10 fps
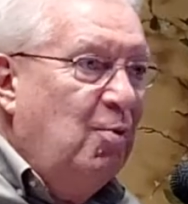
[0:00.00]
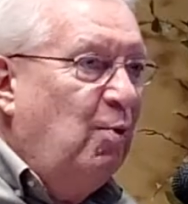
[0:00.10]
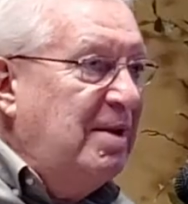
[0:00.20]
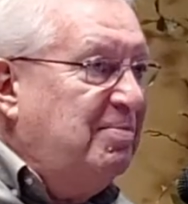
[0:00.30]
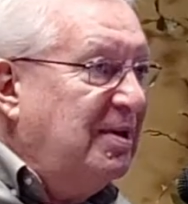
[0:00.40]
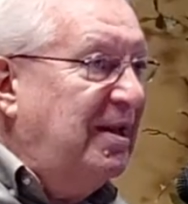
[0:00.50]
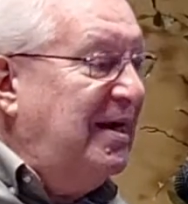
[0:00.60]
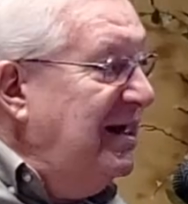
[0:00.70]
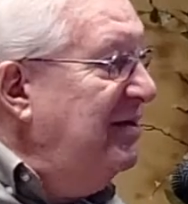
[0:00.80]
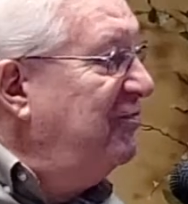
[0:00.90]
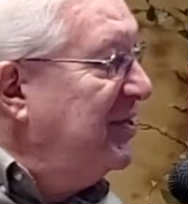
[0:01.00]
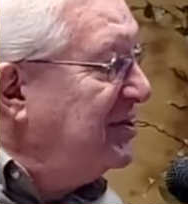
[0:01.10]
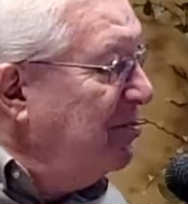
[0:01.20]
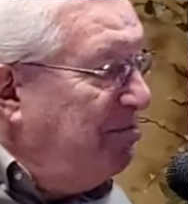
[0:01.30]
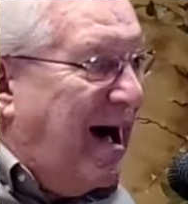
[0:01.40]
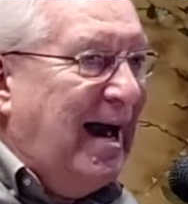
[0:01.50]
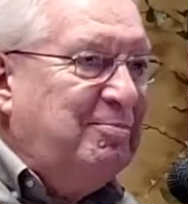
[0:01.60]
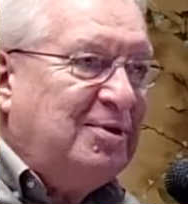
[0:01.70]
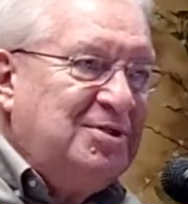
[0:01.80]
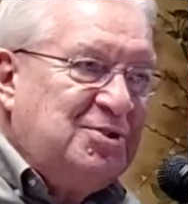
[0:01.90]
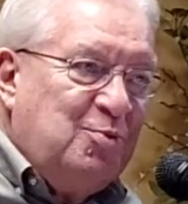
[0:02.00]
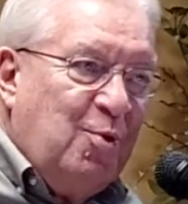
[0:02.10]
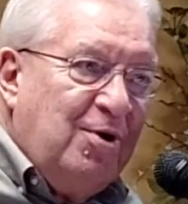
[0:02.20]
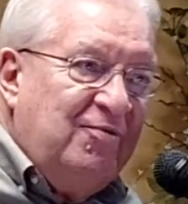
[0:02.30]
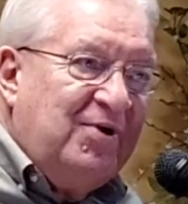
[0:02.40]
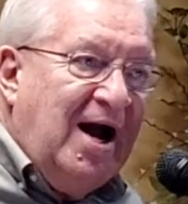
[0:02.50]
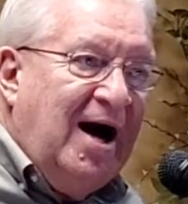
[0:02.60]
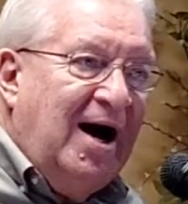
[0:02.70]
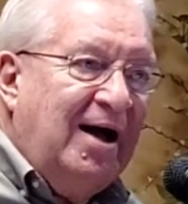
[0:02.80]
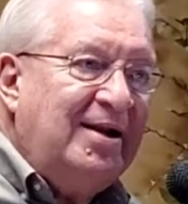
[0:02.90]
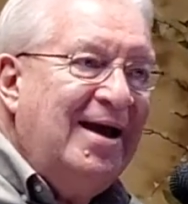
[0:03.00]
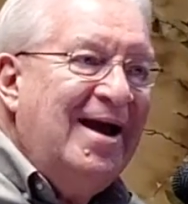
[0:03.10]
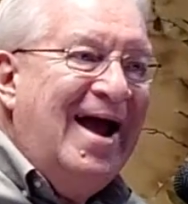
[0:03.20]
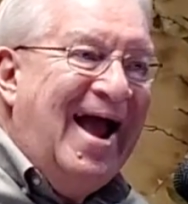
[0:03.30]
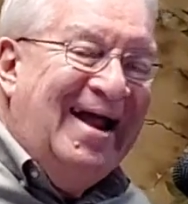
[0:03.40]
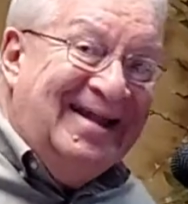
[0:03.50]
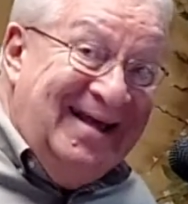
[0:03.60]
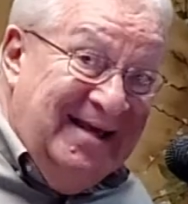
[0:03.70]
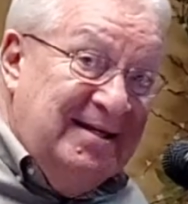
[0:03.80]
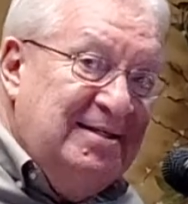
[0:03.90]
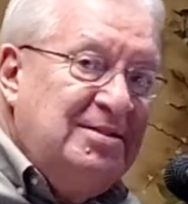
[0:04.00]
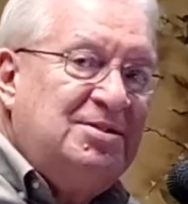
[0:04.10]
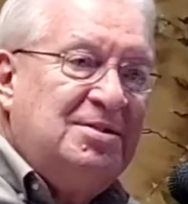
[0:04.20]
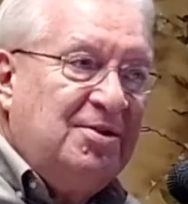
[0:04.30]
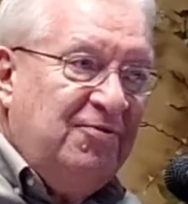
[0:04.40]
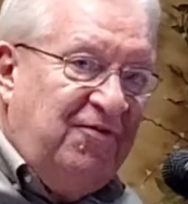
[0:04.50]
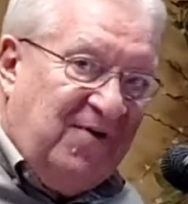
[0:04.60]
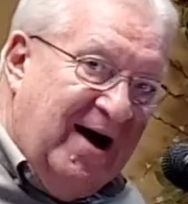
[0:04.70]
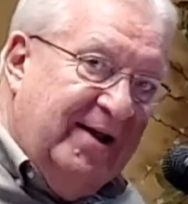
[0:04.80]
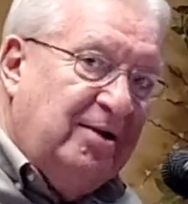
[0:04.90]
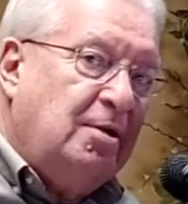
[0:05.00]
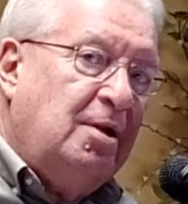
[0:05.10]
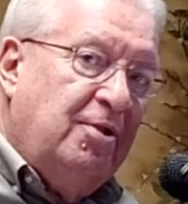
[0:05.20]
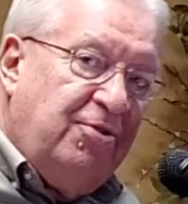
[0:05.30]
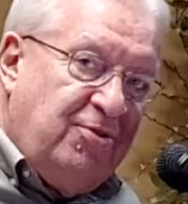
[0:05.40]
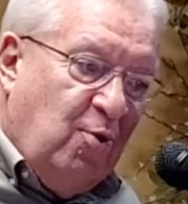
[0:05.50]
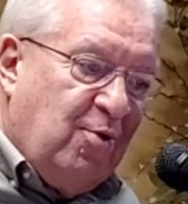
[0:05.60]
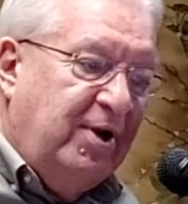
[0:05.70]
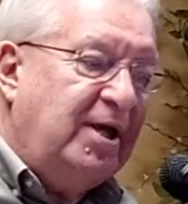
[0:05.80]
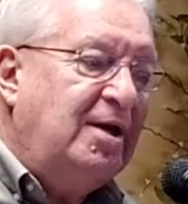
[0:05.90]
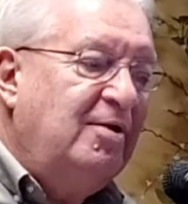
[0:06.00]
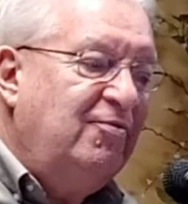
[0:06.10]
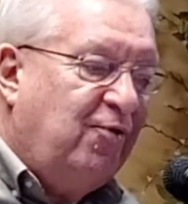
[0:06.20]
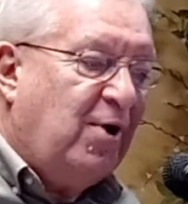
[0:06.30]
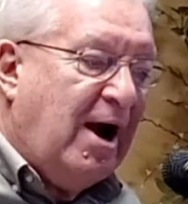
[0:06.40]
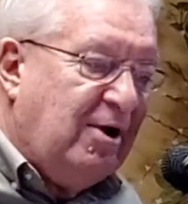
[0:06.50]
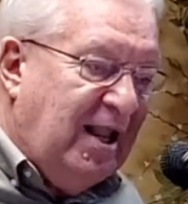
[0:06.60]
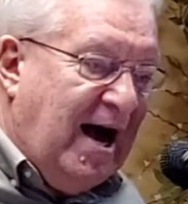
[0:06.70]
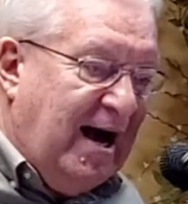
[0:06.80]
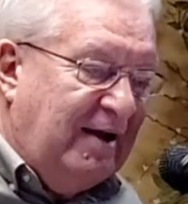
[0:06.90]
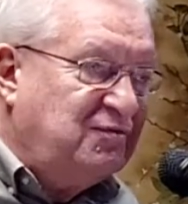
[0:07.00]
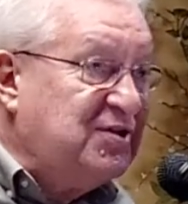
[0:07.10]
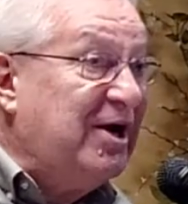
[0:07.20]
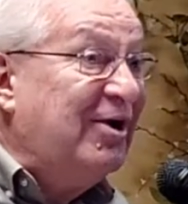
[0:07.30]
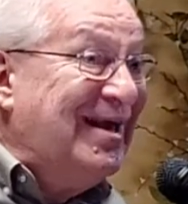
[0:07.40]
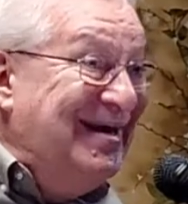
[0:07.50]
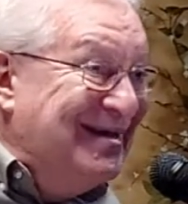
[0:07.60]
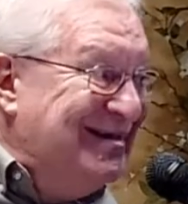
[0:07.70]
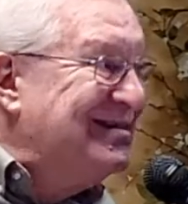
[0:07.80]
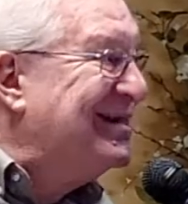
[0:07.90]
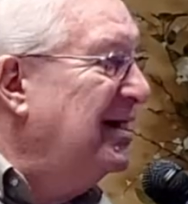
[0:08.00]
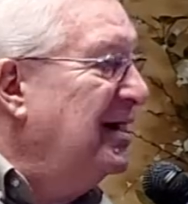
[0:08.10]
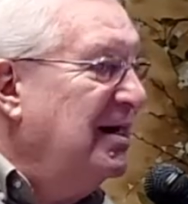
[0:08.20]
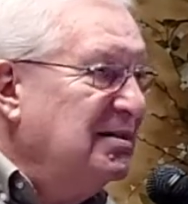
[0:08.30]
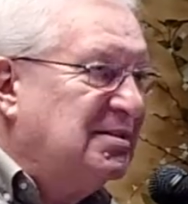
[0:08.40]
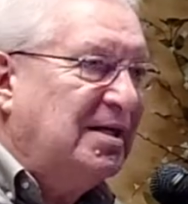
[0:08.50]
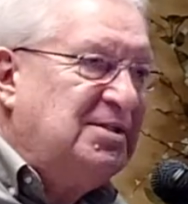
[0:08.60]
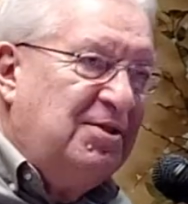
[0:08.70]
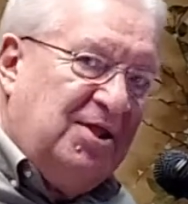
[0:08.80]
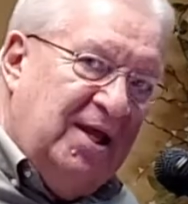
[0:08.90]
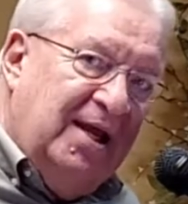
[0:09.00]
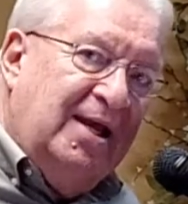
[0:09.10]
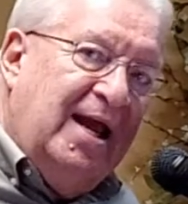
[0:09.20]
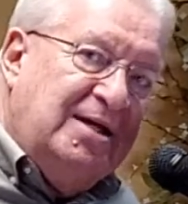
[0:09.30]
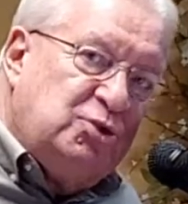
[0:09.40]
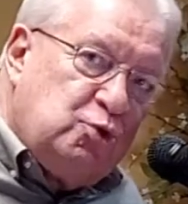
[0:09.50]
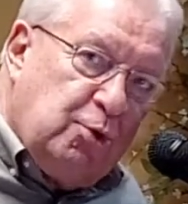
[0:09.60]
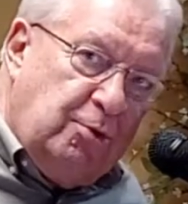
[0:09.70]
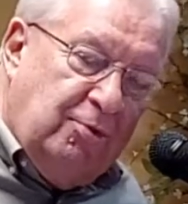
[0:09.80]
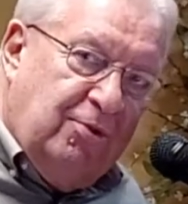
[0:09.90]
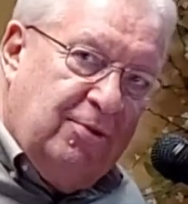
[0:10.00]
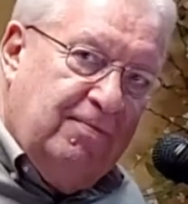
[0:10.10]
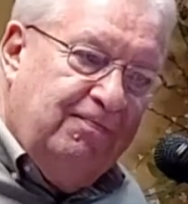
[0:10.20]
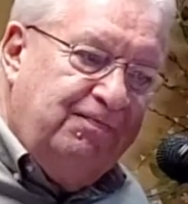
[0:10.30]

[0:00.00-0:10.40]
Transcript: We believe that the Bible is the Word of God and is the final authority for our lives. There is such a thing as truth.